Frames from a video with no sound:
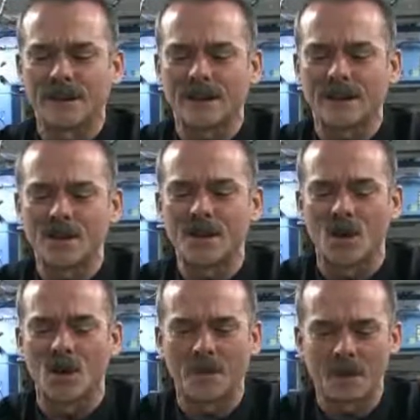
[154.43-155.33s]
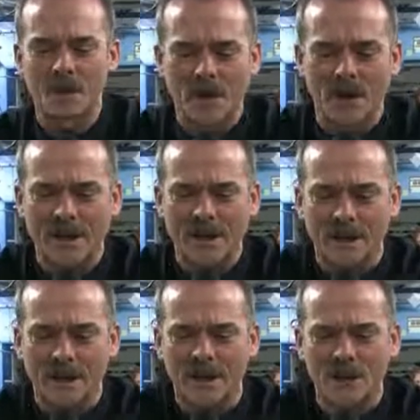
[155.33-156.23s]
And so when you open up your hockey
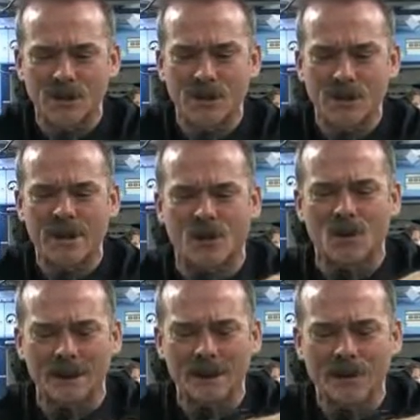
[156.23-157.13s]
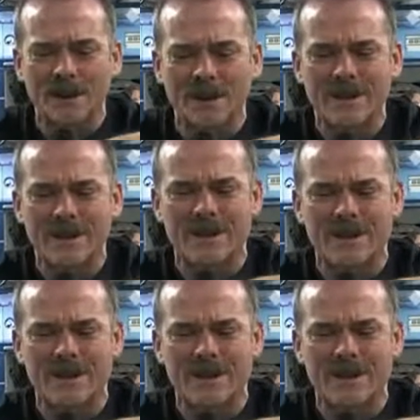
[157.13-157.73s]
puck and turn it into a washcloth,